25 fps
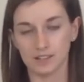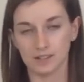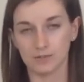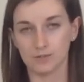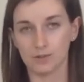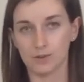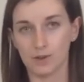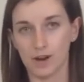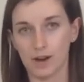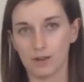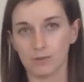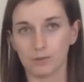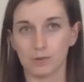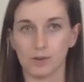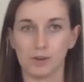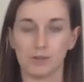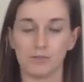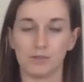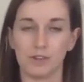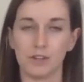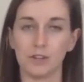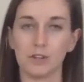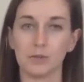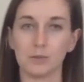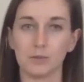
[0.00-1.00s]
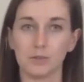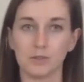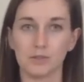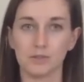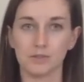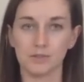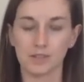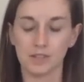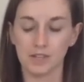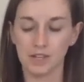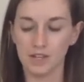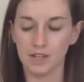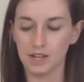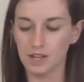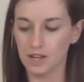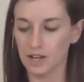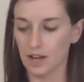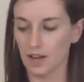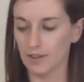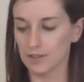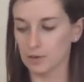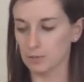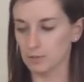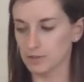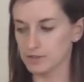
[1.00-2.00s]
if you have one available.
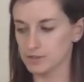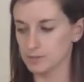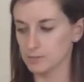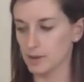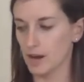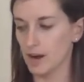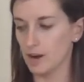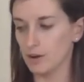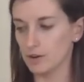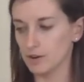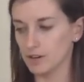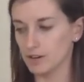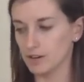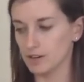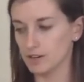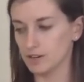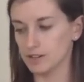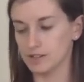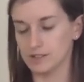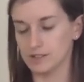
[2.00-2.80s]
And then once power